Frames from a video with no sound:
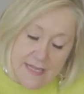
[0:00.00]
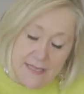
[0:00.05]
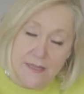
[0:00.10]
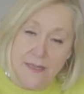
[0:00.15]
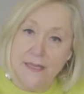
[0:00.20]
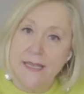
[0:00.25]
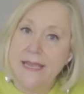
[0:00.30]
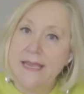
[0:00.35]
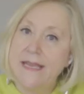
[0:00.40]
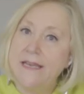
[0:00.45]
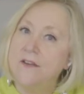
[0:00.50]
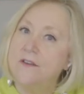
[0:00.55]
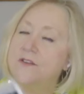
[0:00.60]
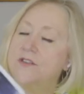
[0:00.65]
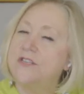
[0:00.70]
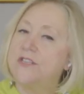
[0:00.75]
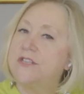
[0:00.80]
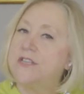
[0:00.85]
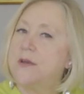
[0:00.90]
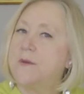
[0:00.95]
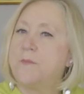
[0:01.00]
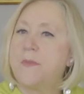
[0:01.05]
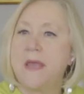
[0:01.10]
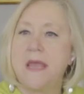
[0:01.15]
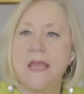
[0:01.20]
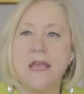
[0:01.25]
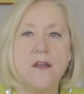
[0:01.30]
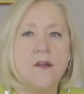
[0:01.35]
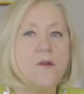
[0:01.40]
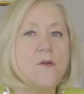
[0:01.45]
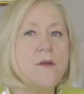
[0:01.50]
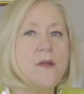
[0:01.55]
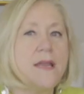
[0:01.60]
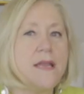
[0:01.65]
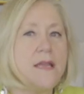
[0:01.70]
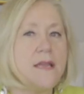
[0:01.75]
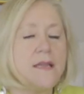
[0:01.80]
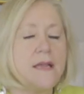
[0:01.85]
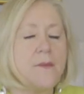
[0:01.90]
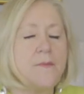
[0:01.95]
Leadership, Aries,